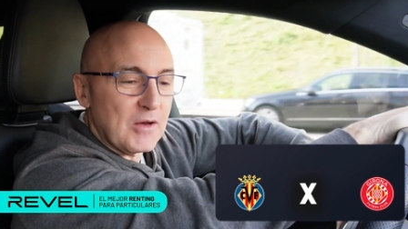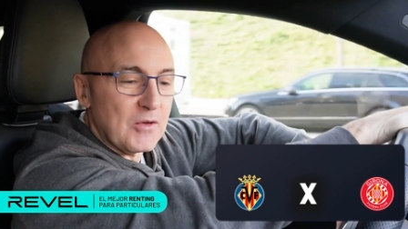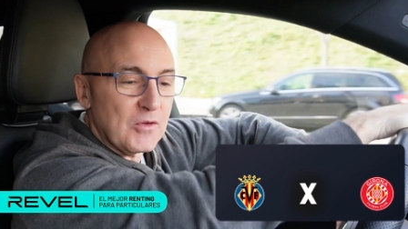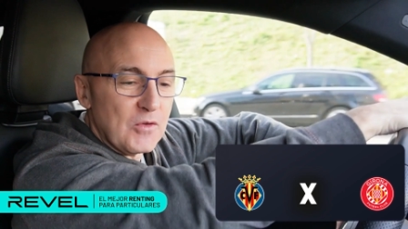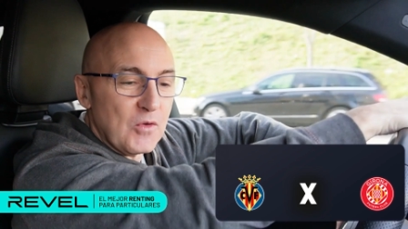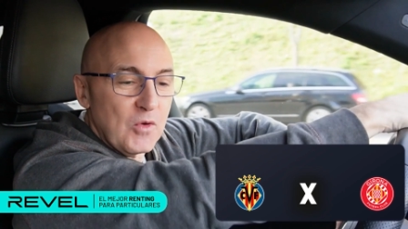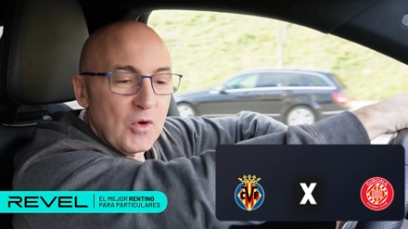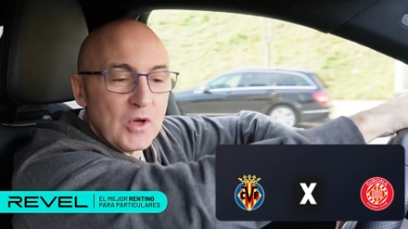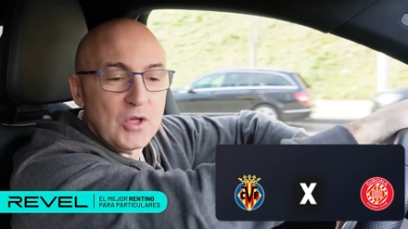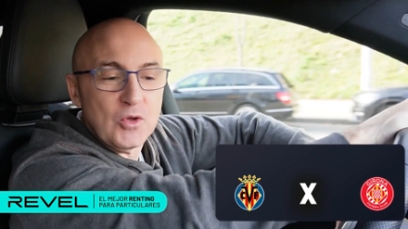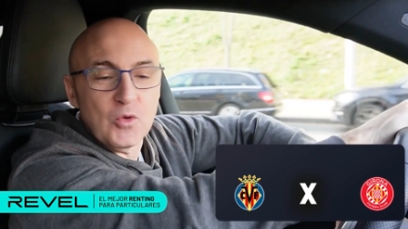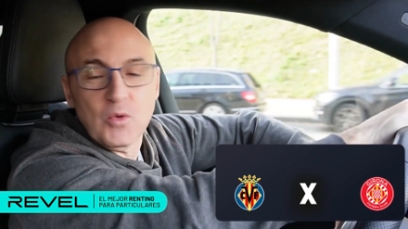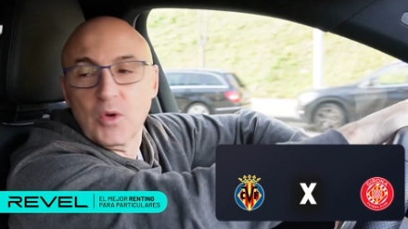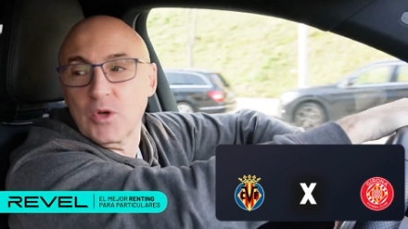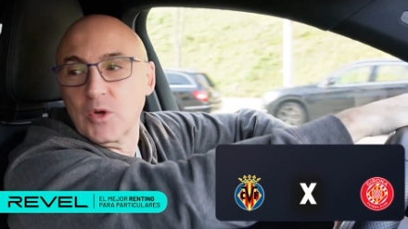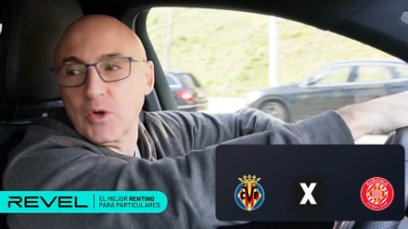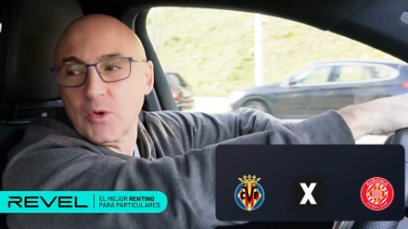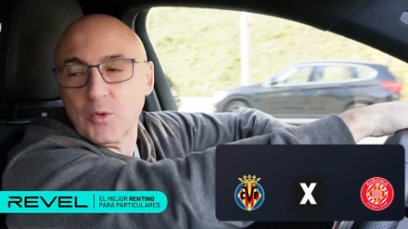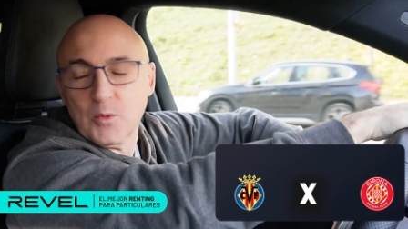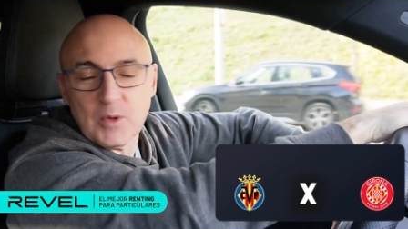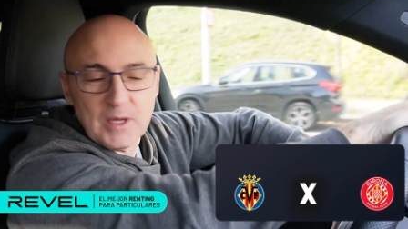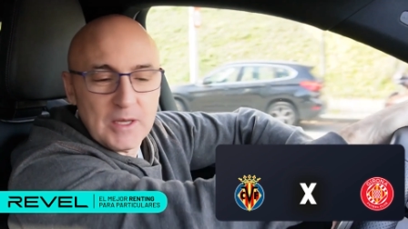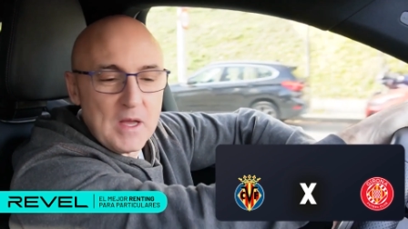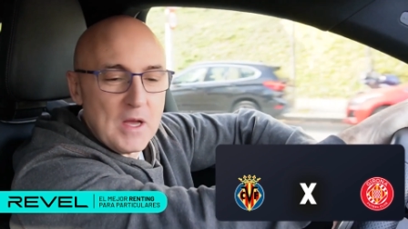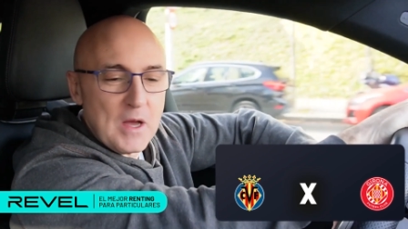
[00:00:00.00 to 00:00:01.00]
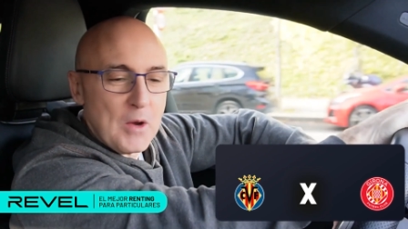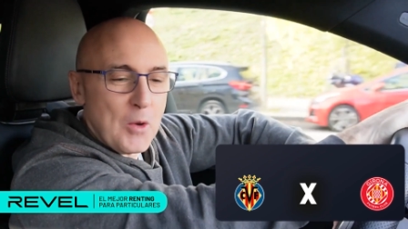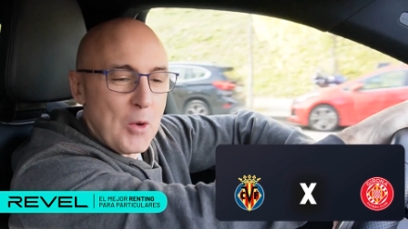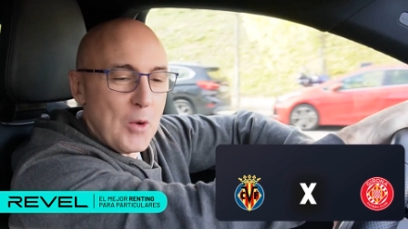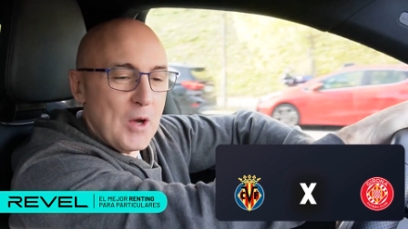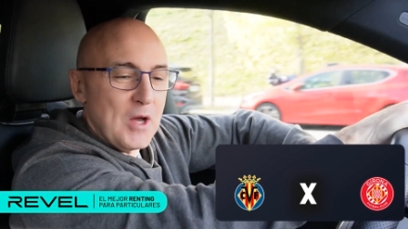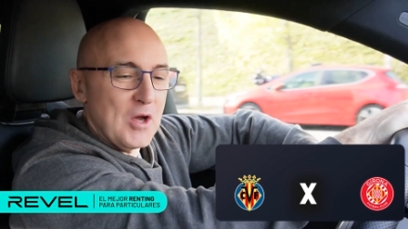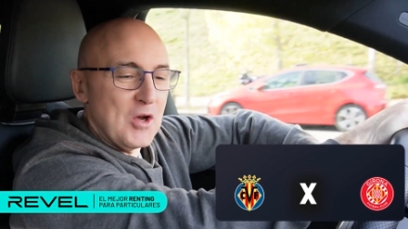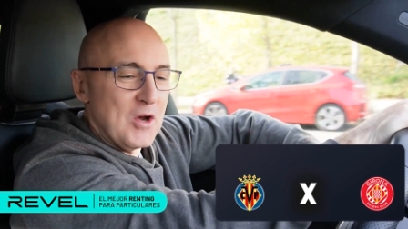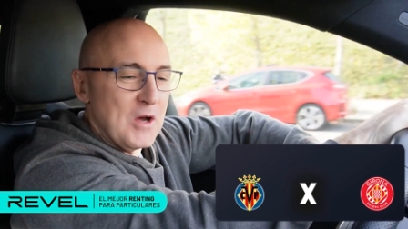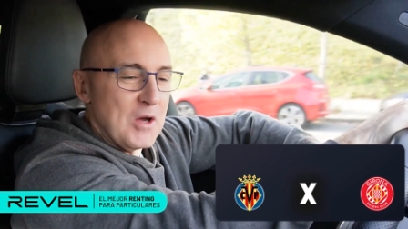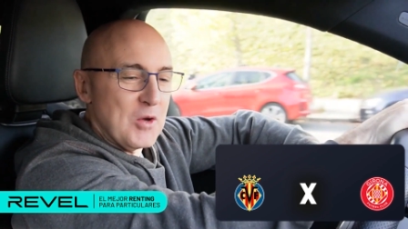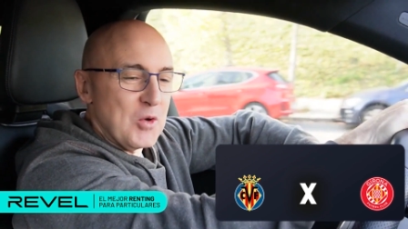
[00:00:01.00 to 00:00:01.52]
Foyt will not be there.
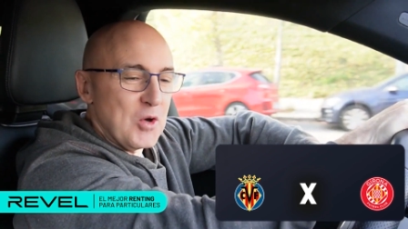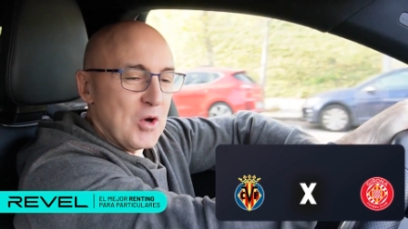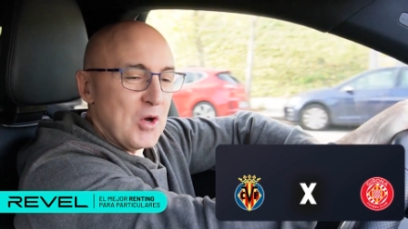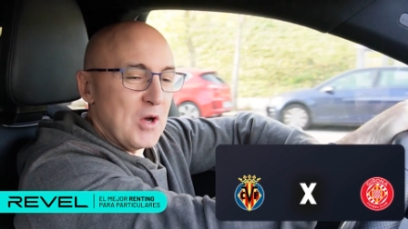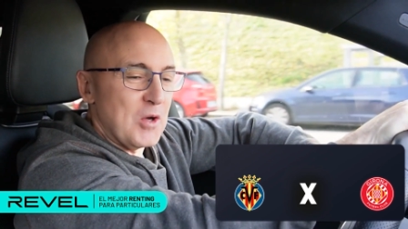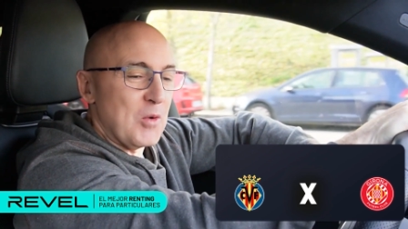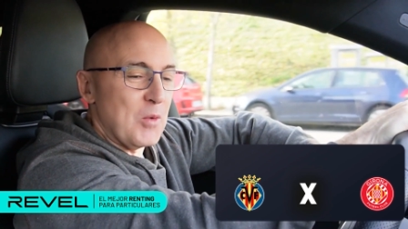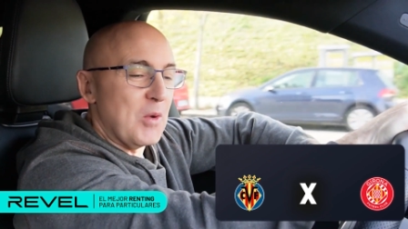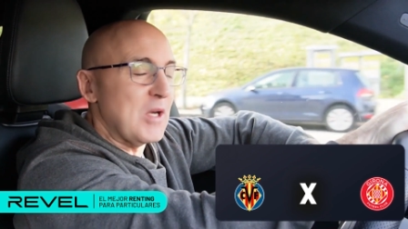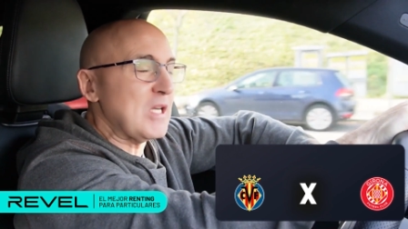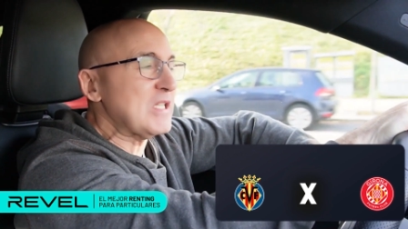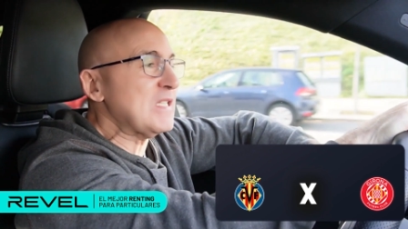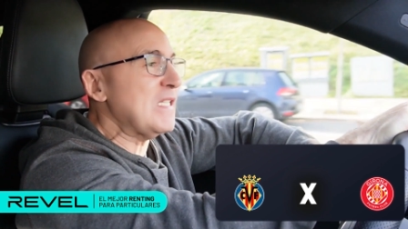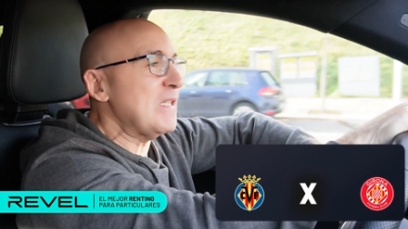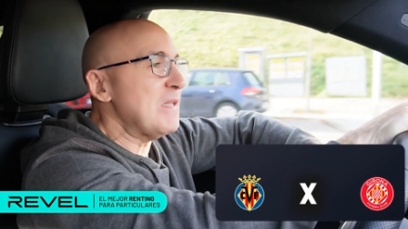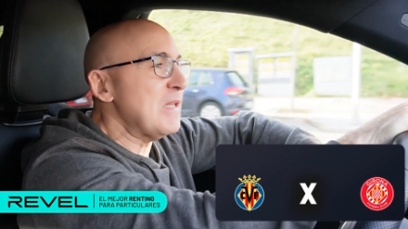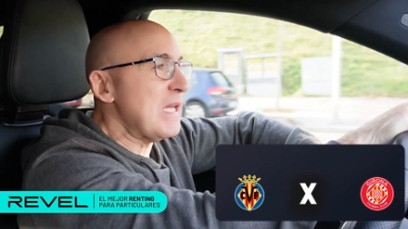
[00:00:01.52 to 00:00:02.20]
Beijing will not be there.